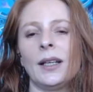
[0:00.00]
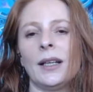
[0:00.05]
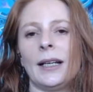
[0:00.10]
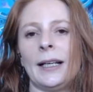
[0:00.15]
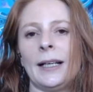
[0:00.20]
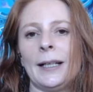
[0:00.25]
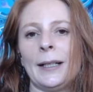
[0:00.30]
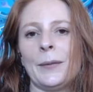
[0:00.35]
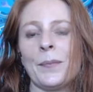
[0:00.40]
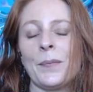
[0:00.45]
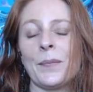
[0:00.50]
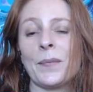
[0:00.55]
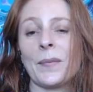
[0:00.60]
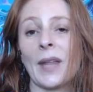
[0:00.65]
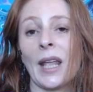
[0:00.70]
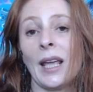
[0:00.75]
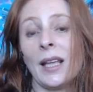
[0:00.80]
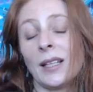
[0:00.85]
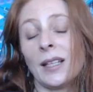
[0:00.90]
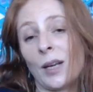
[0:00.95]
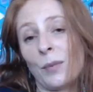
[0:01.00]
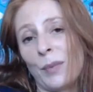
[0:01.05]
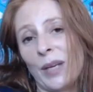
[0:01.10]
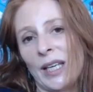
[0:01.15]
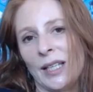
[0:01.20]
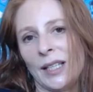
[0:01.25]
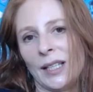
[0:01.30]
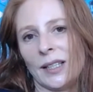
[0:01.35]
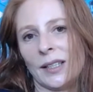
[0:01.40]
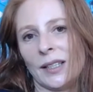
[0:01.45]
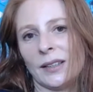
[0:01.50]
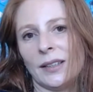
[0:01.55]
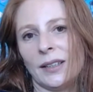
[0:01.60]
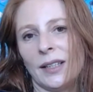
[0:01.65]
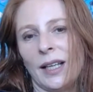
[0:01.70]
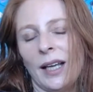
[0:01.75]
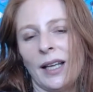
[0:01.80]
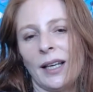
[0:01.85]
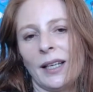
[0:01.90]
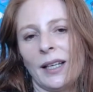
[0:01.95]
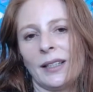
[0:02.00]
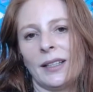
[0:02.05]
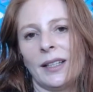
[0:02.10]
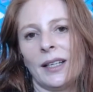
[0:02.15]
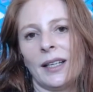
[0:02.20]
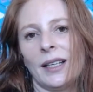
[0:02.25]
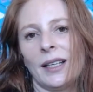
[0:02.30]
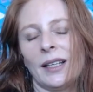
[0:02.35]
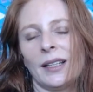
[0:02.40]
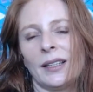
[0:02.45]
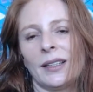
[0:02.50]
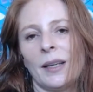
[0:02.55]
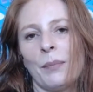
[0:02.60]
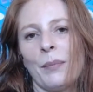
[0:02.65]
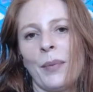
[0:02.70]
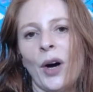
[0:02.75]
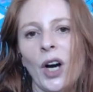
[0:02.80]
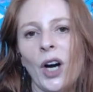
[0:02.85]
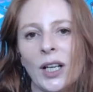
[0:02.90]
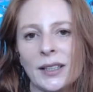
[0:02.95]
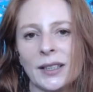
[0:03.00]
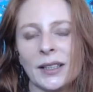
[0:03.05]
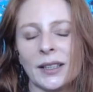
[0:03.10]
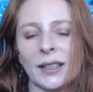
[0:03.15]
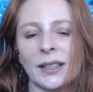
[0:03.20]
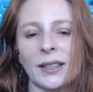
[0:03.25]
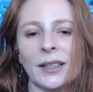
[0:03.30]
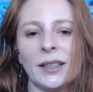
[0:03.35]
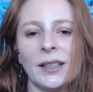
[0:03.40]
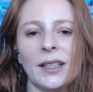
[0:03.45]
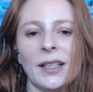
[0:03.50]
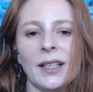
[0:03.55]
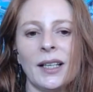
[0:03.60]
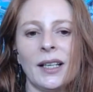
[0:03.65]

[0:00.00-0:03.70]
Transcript: it can be healed, and the partner